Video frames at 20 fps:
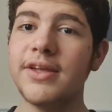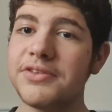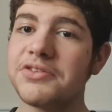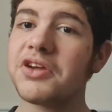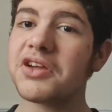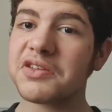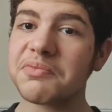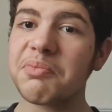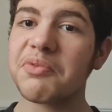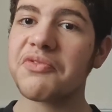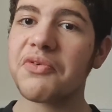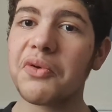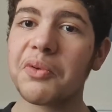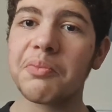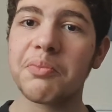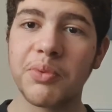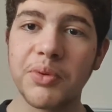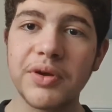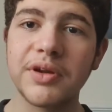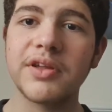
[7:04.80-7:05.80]
it does
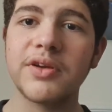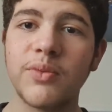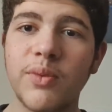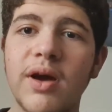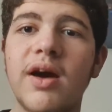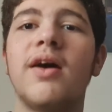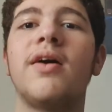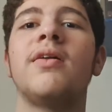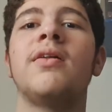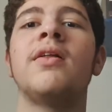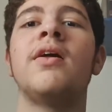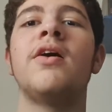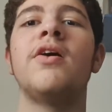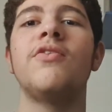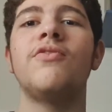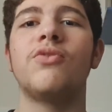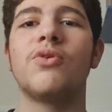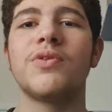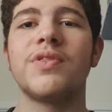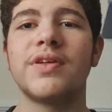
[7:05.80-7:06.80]
perform pretty well
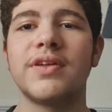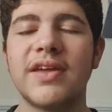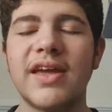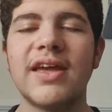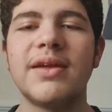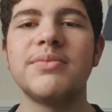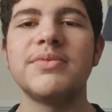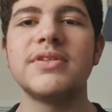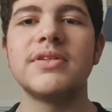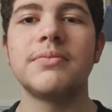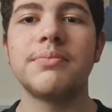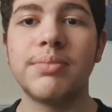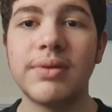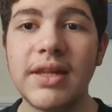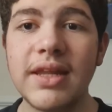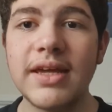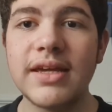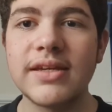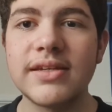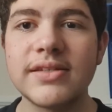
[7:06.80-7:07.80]
for the games it
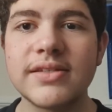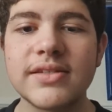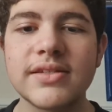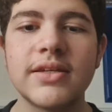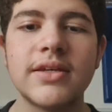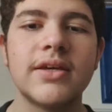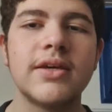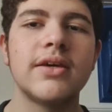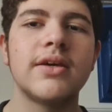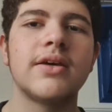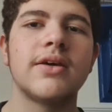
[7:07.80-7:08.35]
plays.